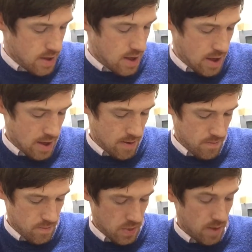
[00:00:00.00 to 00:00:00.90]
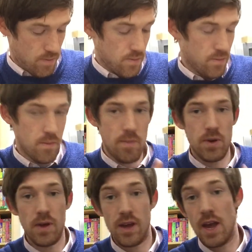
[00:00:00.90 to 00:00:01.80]
that. The
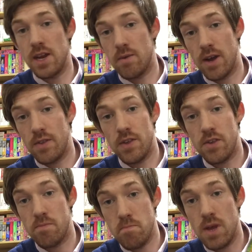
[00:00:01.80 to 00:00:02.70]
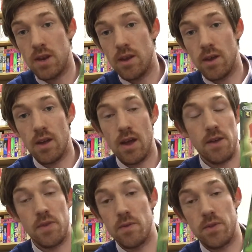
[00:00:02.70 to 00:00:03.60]
memory. Anyway, this is mint.
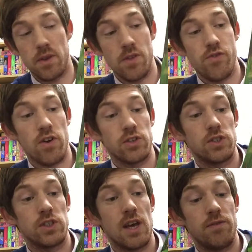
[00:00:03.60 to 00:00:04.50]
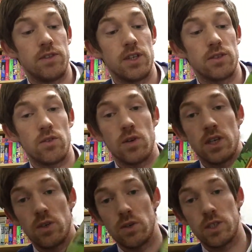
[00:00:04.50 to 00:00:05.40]
The instructions are there for Donkey
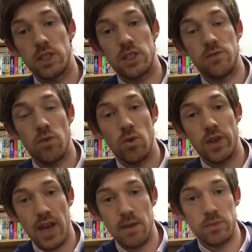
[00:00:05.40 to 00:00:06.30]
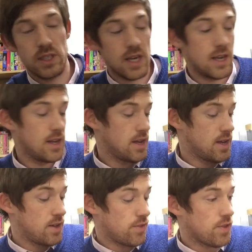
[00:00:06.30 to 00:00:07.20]
Kong 64. The game's there.
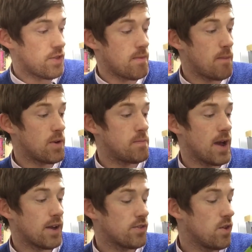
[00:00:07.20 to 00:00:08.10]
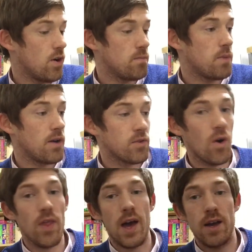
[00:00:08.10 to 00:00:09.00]
It's just the memory pack's not. But I've
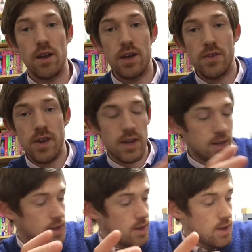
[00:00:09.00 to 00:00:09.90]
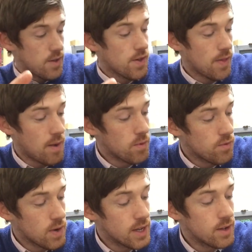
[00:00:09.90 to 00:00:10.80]
got that, like I said. So that was
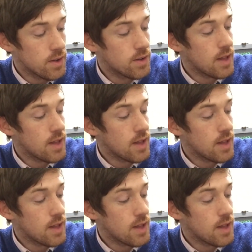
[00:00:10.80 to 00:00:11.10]
really good.